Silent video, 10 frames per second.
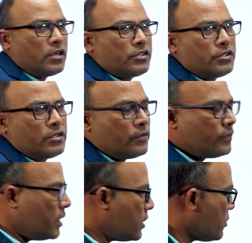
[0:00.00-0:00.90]
constant of
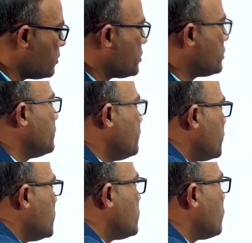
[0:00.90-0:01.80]
electrons.
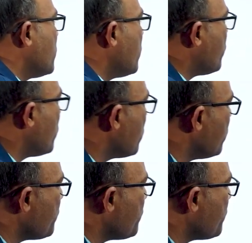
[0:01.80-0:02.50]
So therefore,